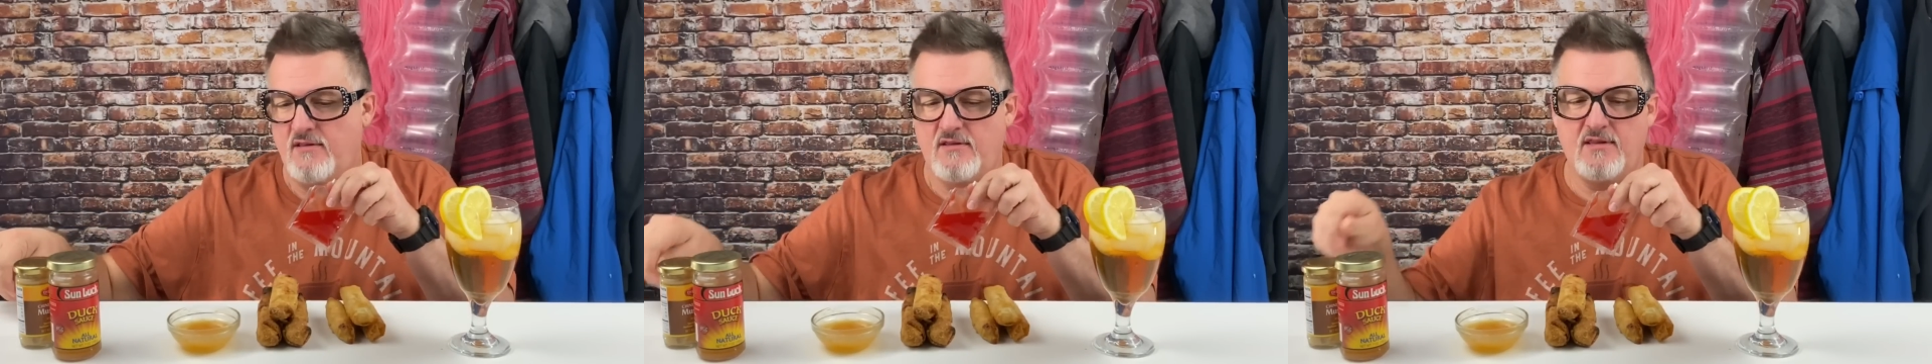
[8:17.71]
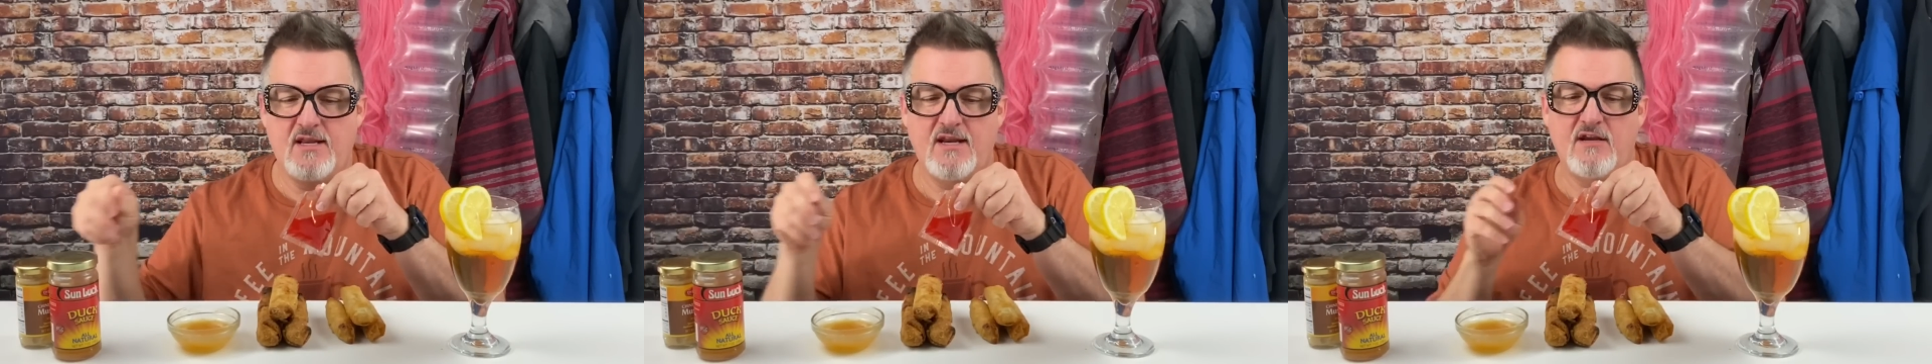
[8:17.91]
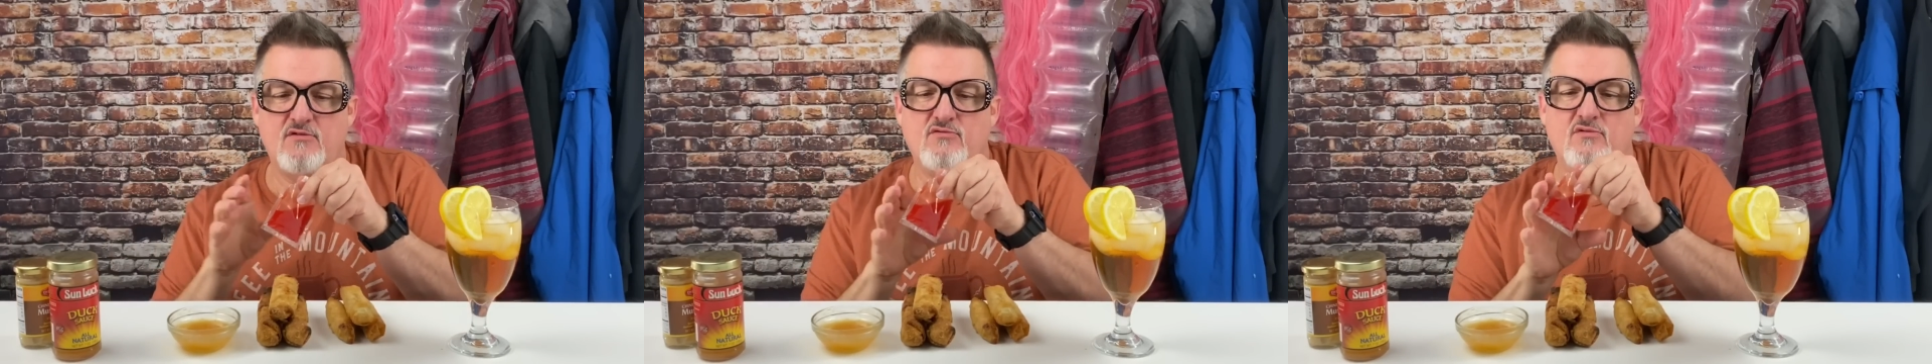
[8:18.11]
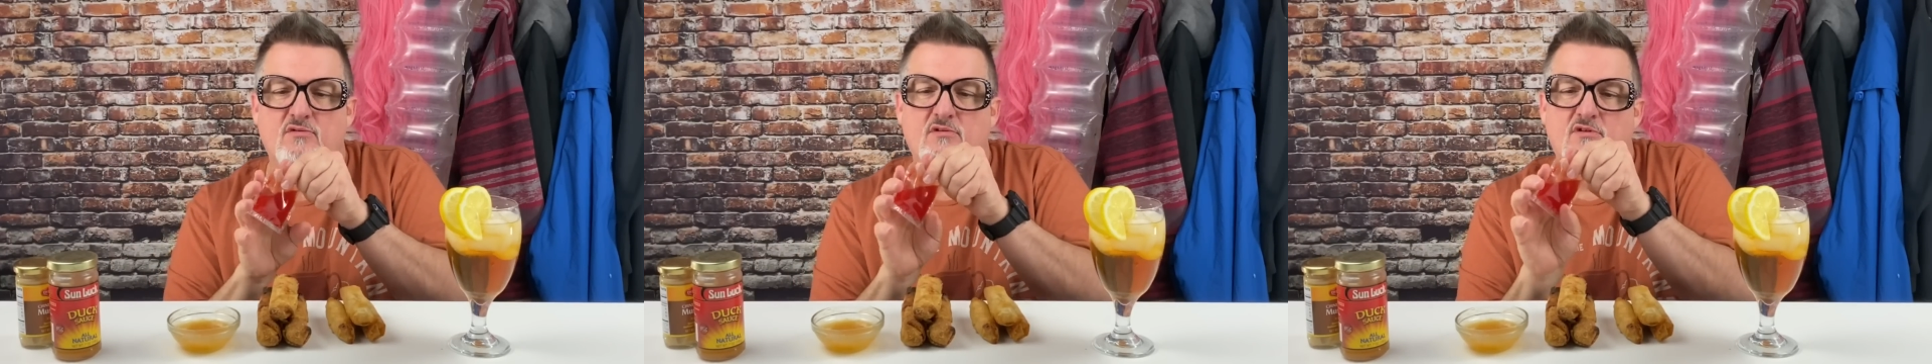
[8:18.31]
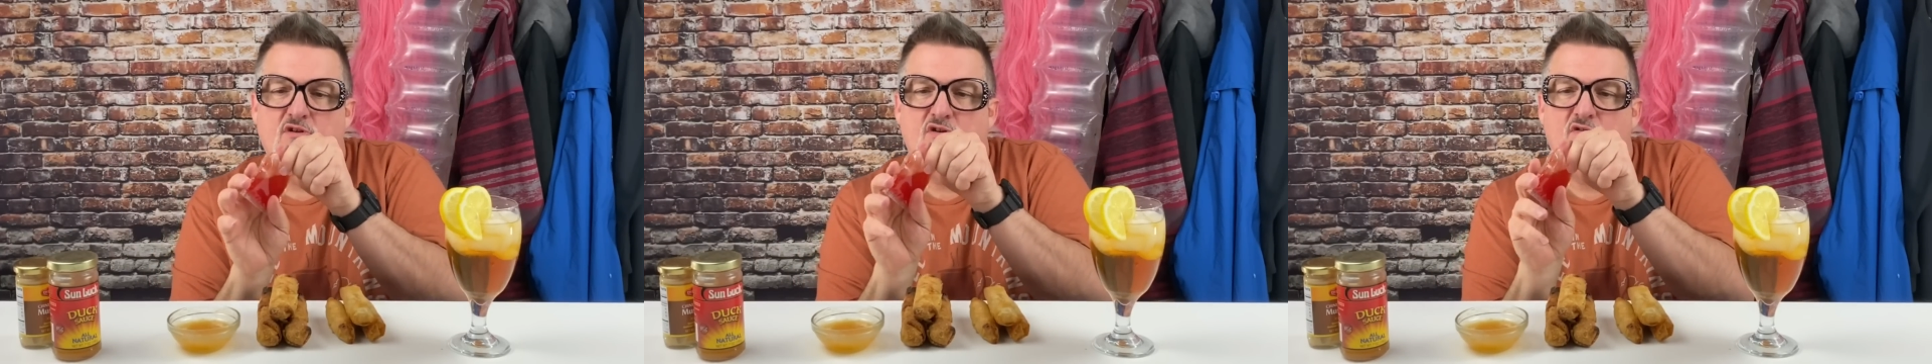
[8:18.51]
that I don't
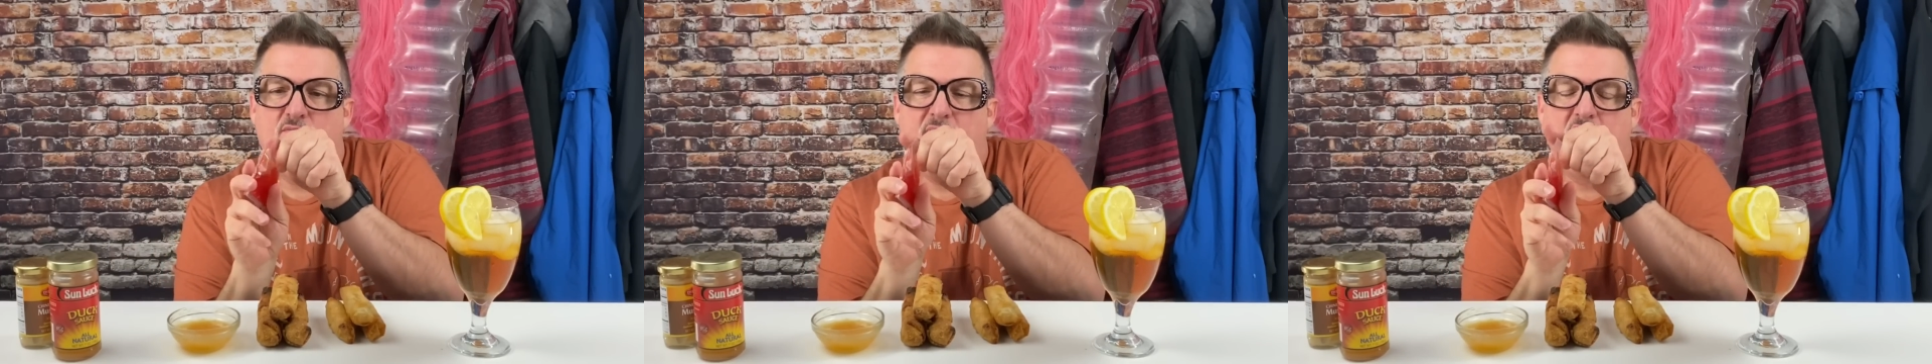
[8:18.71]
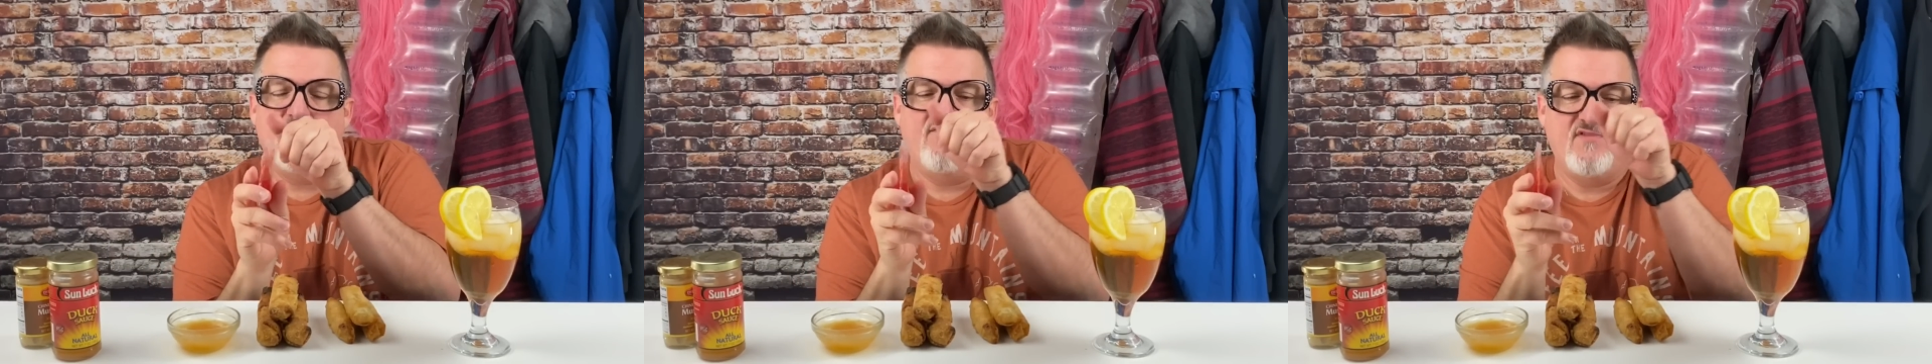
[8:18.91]
know about